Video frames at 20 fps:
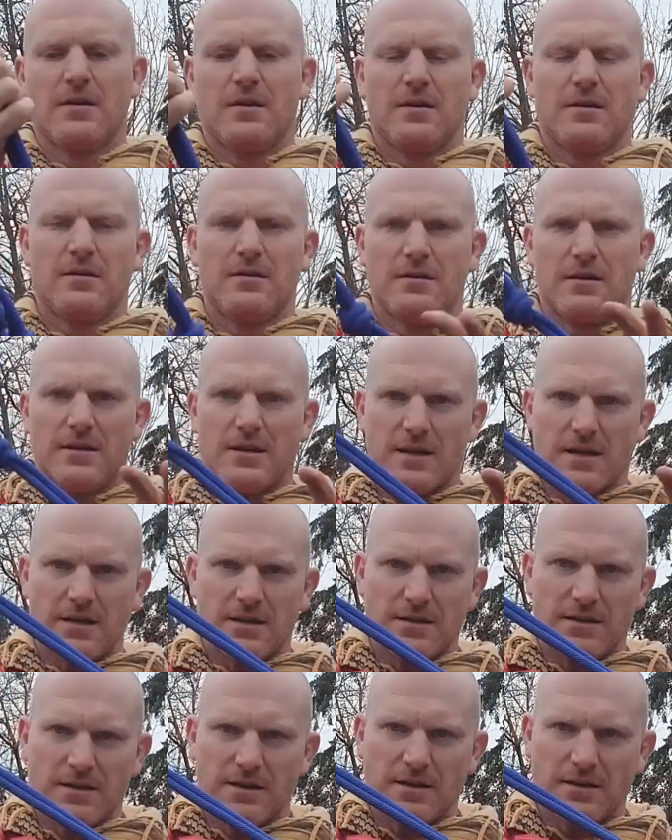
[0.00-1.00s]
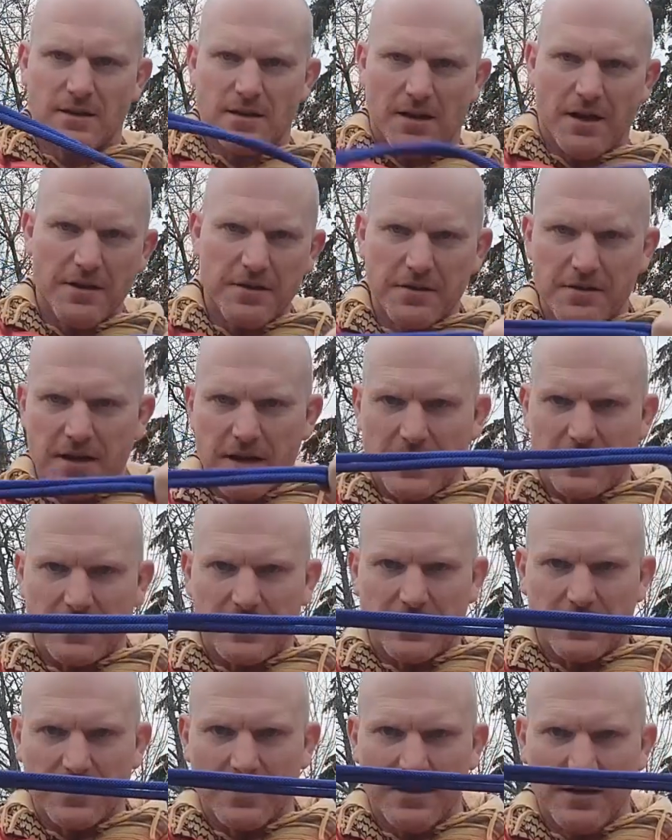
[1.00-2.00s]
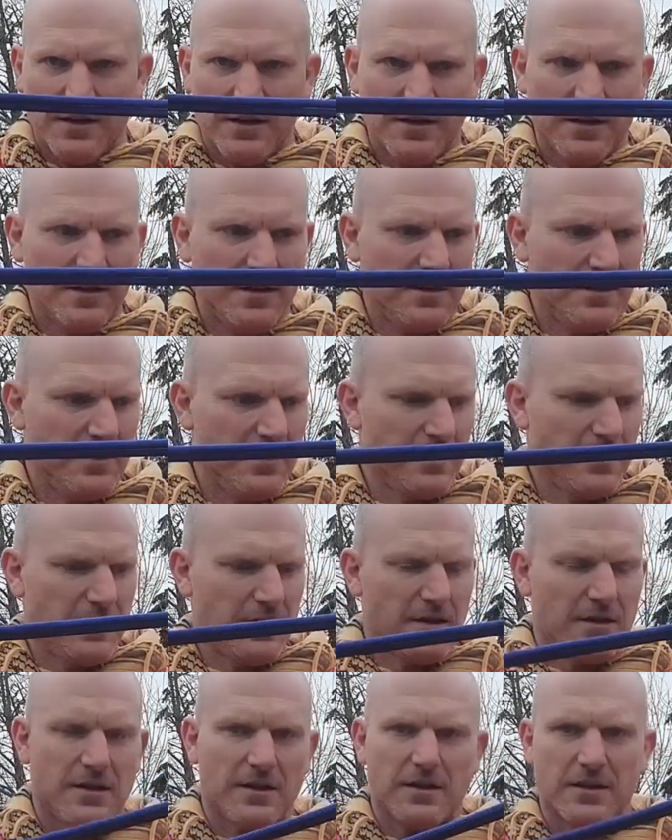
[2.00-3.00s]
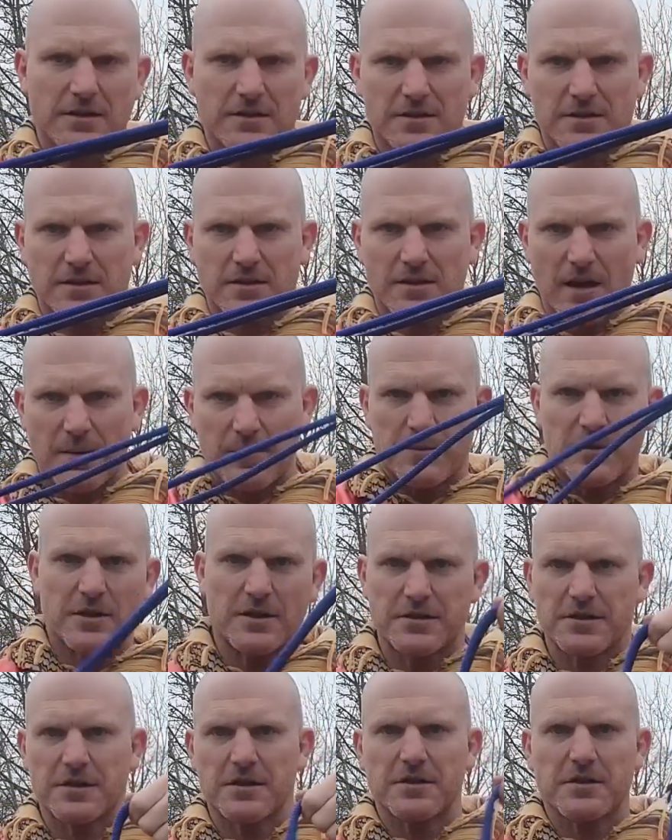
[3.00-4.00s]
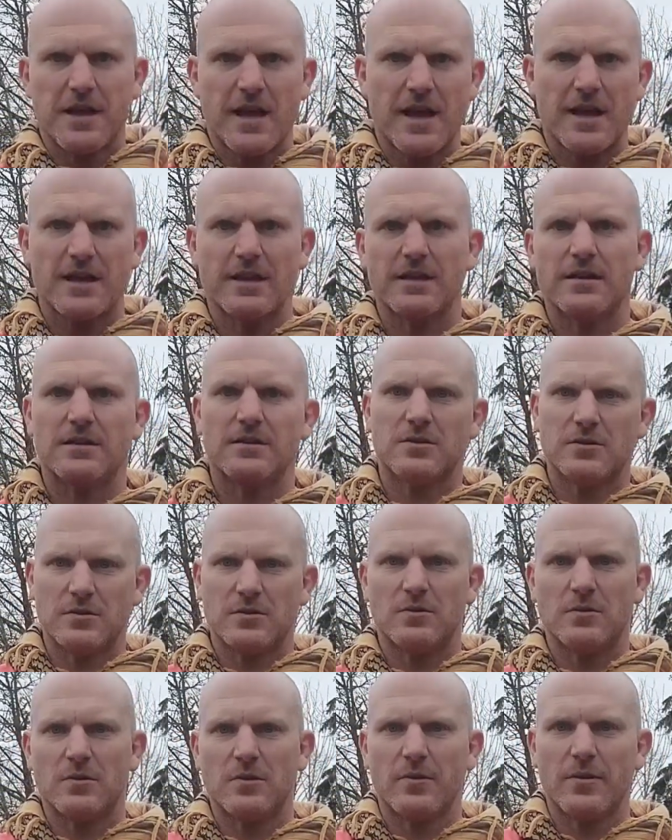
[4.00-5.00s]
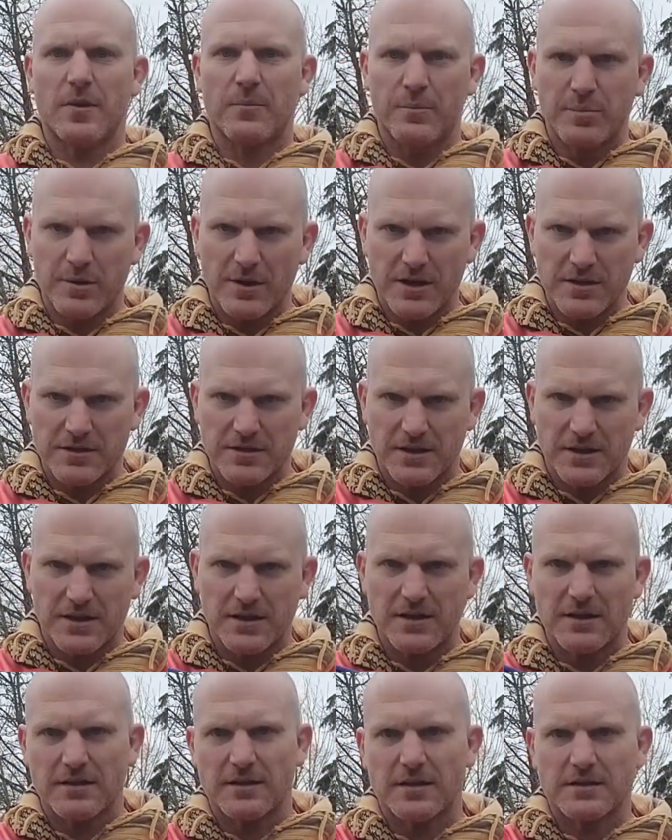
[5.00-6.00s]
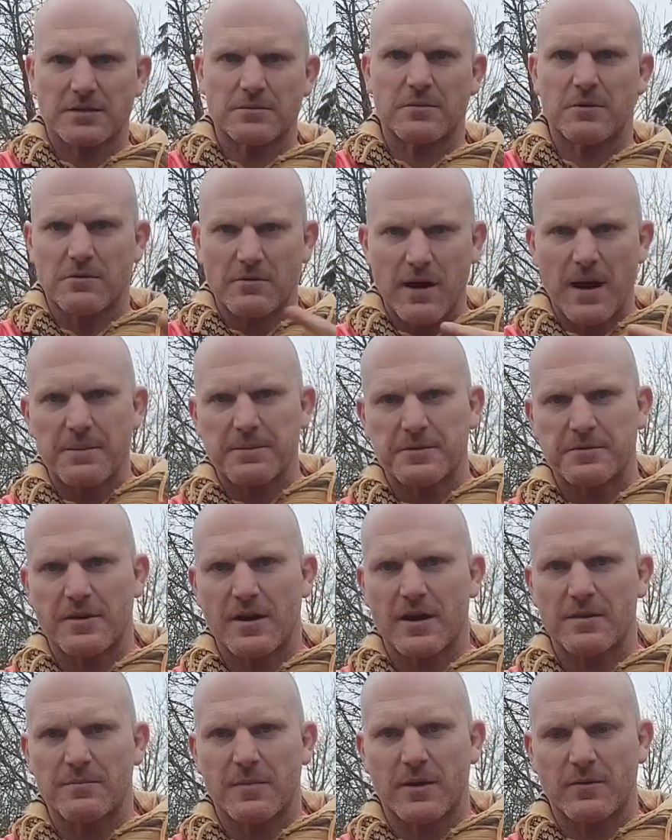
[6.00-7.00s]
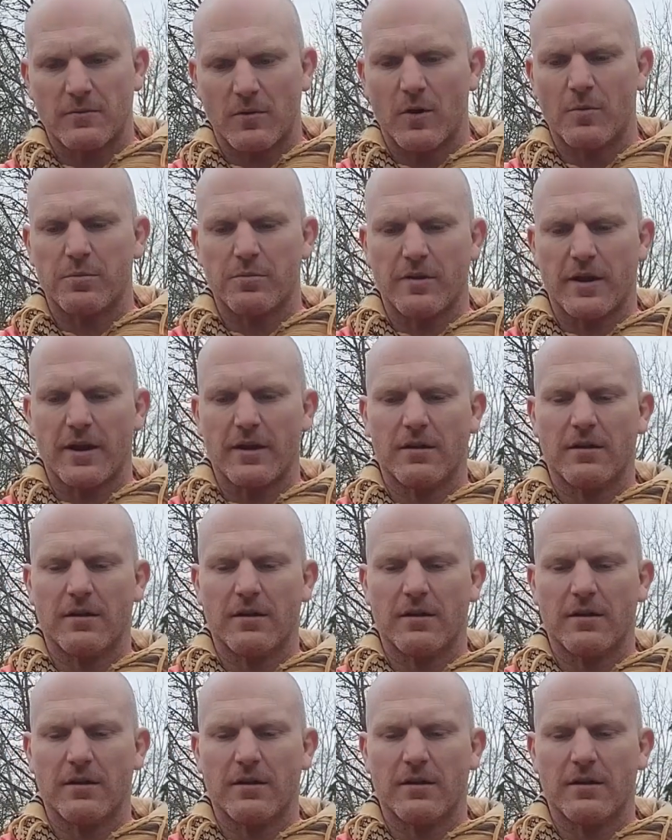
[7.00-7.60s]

The other end here is I'm going to turn that into the prusik that's going to be wrapped around my rope rail.